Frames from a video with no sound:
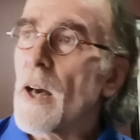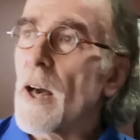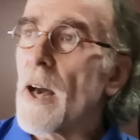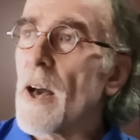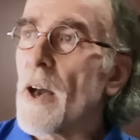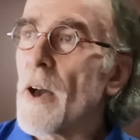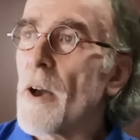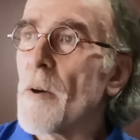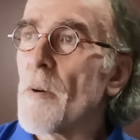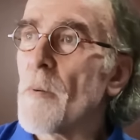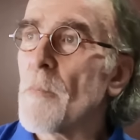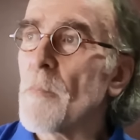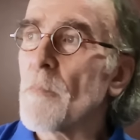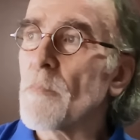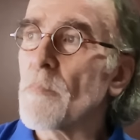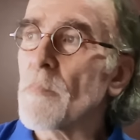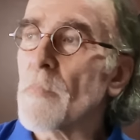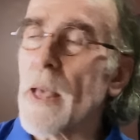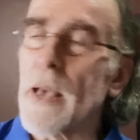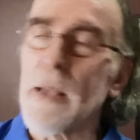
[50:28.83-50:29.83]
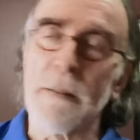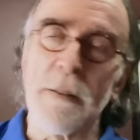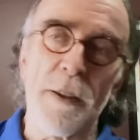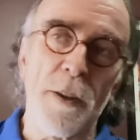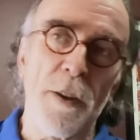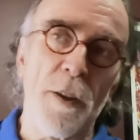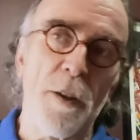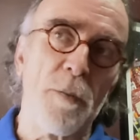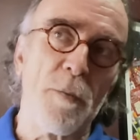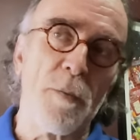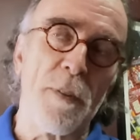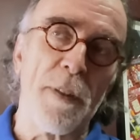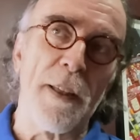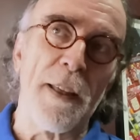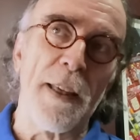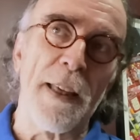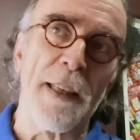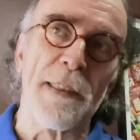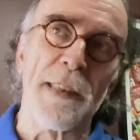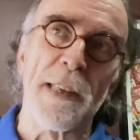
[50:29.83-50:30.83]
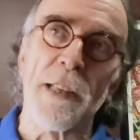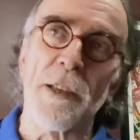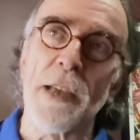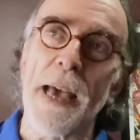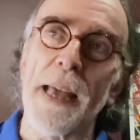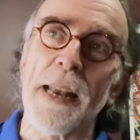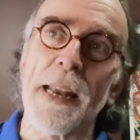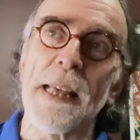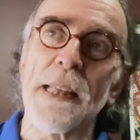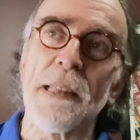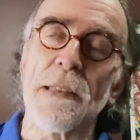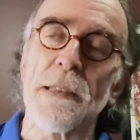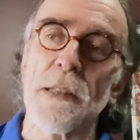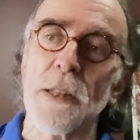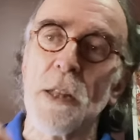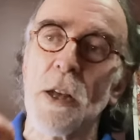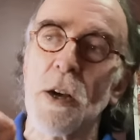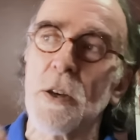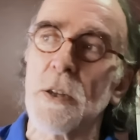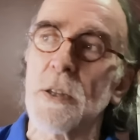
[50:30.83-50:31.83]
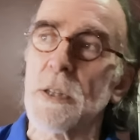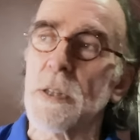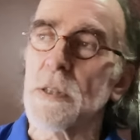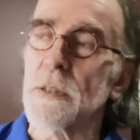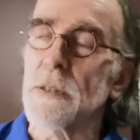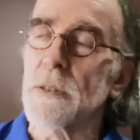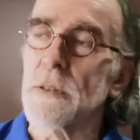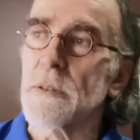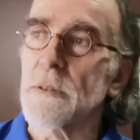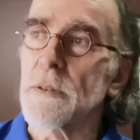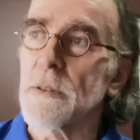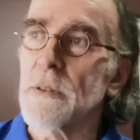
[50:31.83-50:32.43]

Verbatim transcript: Um, and, you know, it's in, and he's not